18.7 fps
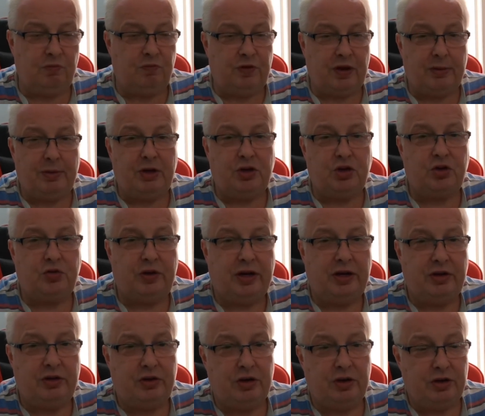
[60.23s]
Very
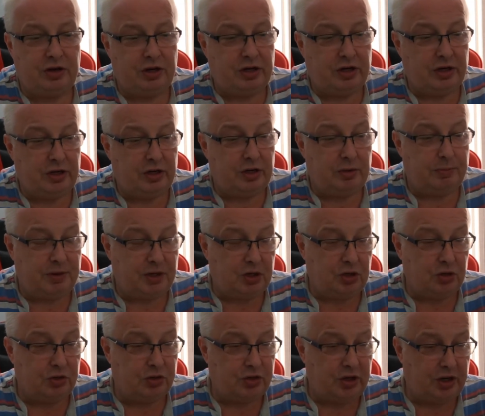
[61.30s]
strange indeed,
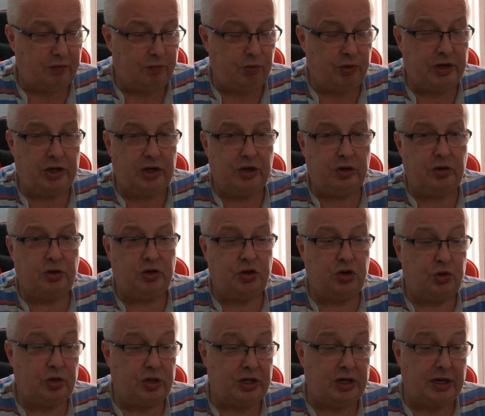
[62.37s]
because if we go
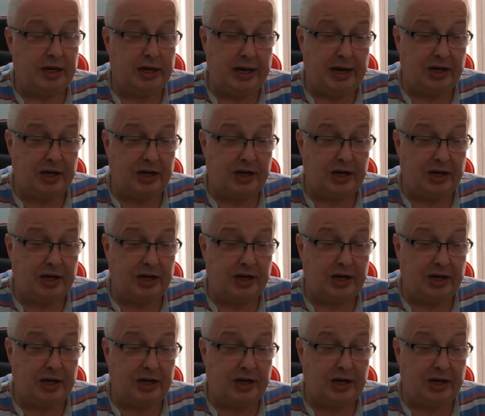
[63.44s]
to the